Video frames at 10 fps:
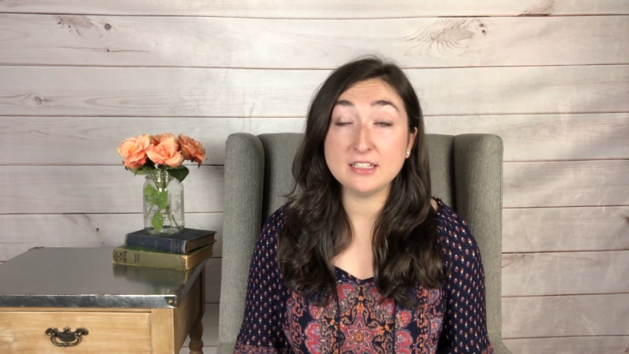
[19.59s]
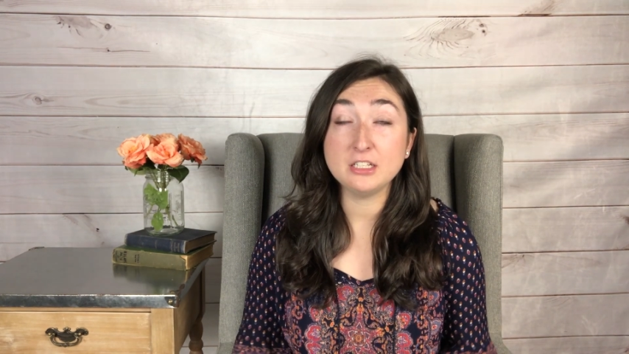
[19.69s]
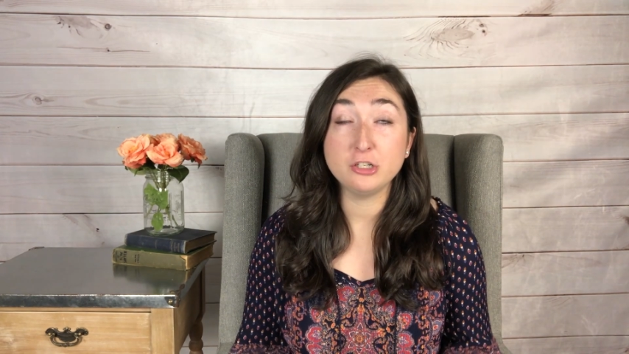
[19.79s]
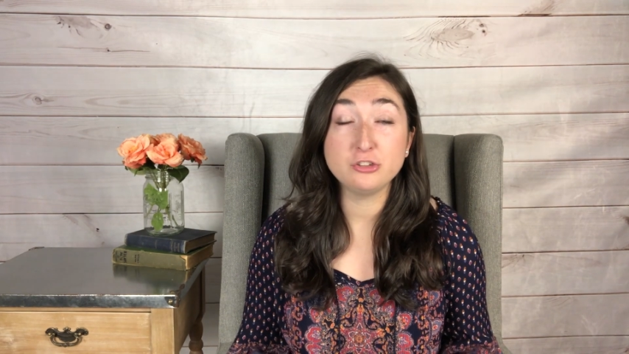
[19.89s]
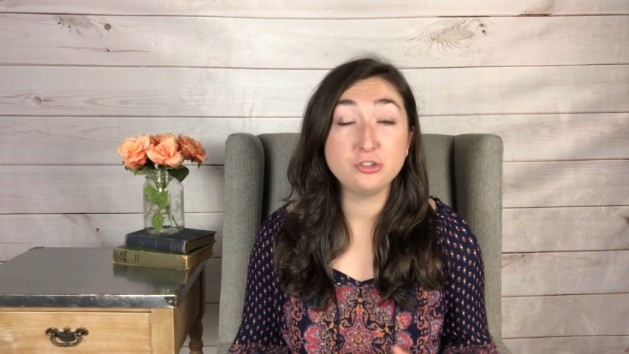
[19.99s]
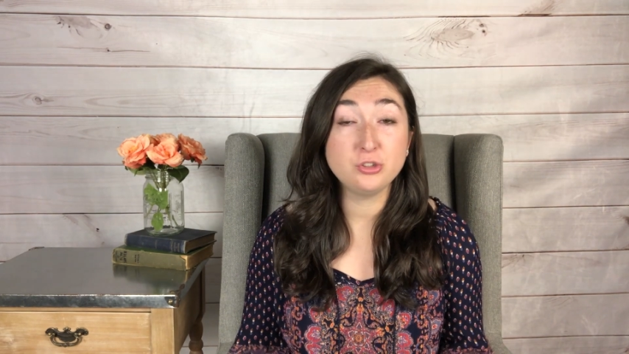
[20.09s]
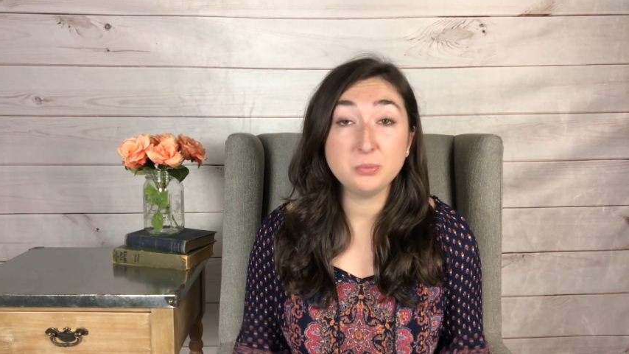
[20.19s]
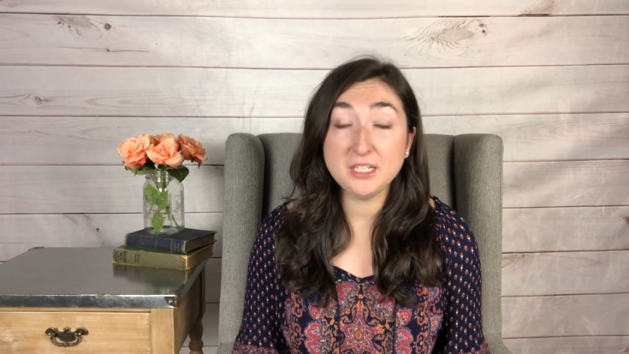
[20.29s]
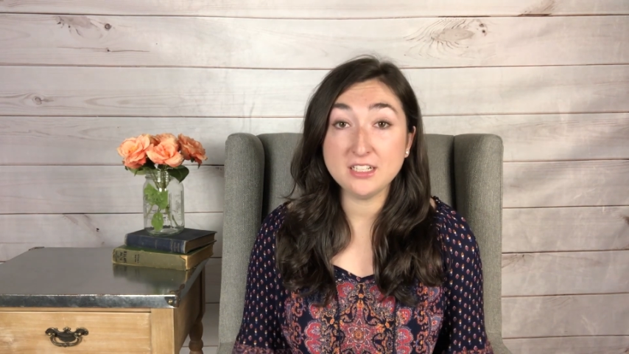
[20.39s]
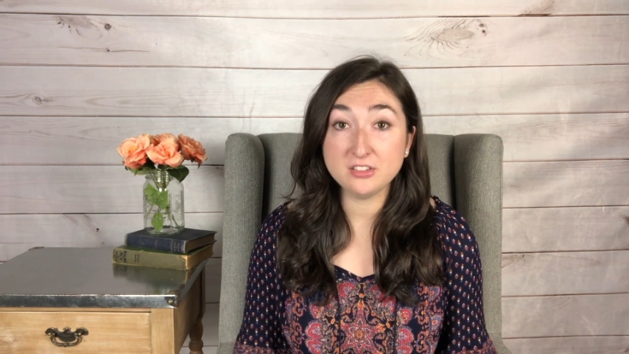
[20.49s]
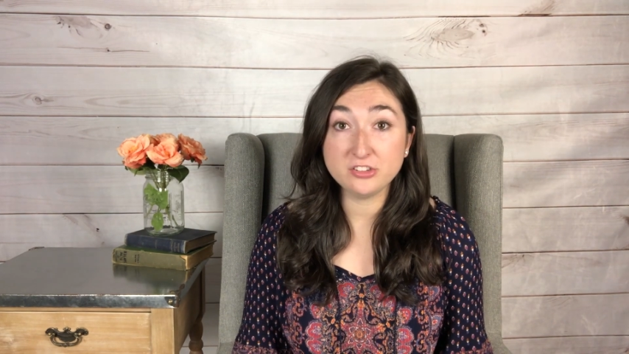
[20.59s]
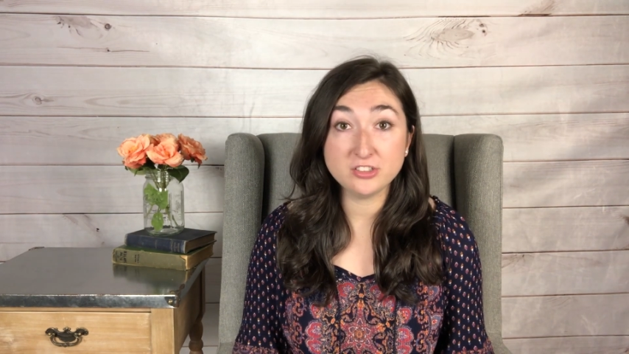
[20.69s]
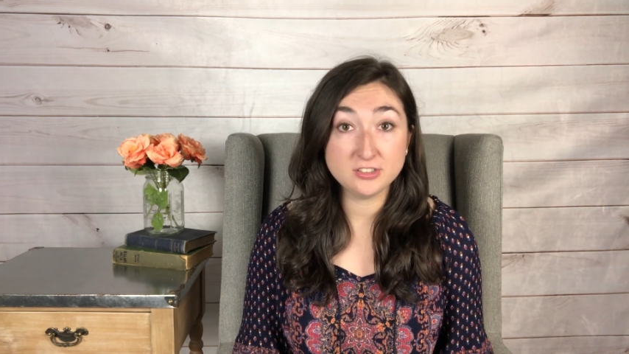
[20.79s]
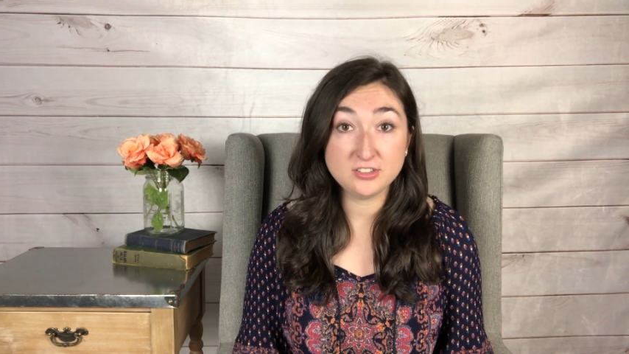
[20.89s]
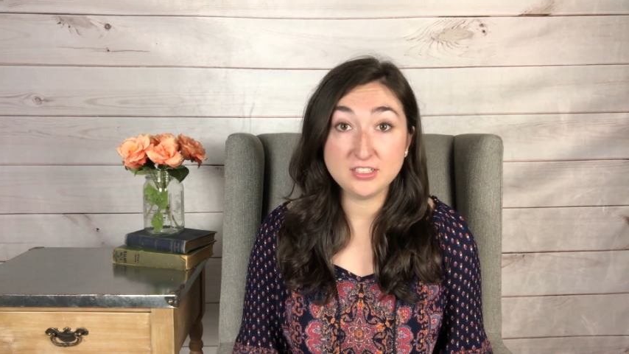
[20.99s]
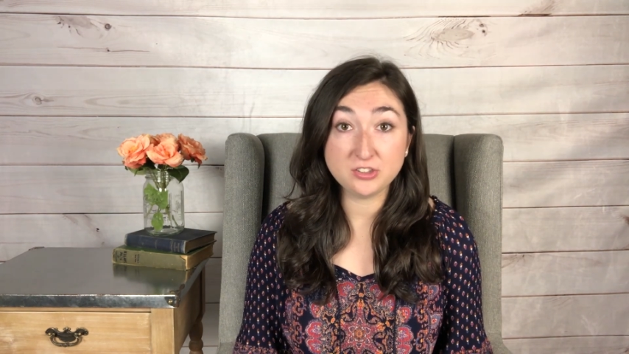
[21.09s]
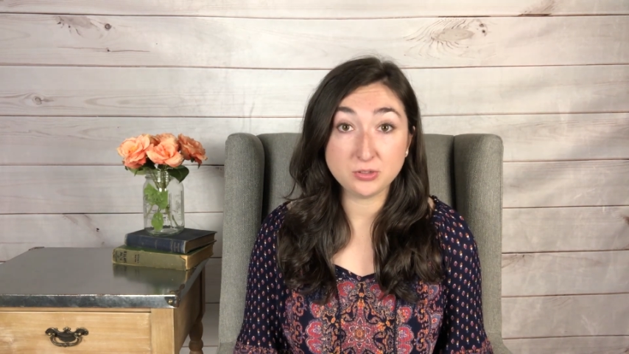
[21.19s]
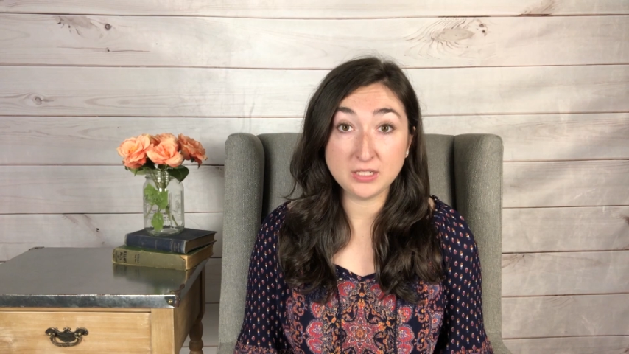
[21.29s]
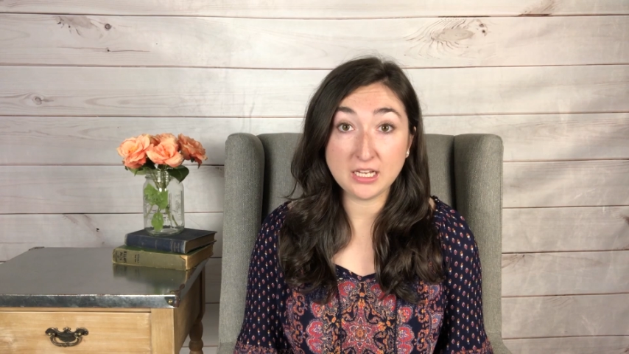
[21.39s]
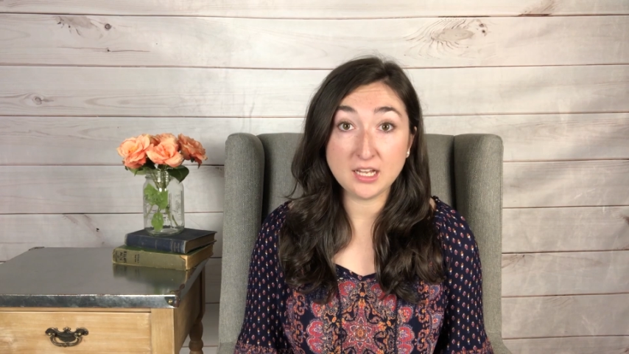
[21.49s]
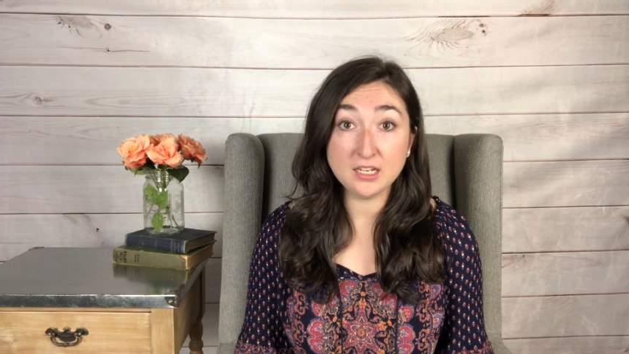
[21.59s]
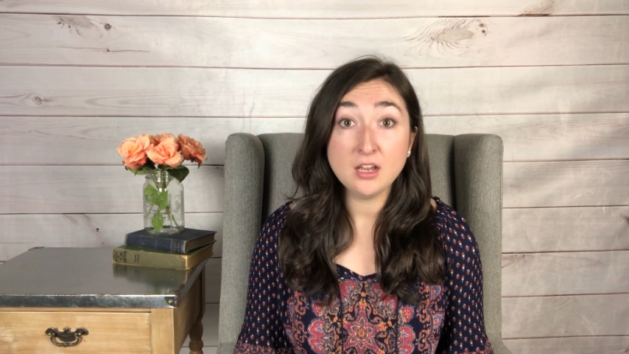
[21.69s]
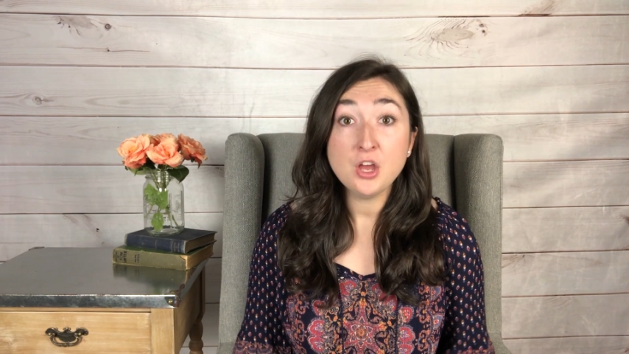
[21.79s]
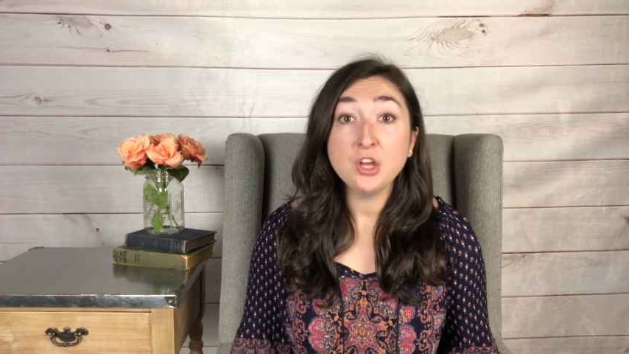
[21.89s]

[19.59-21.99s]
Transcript: and there are so many uncertainties going on.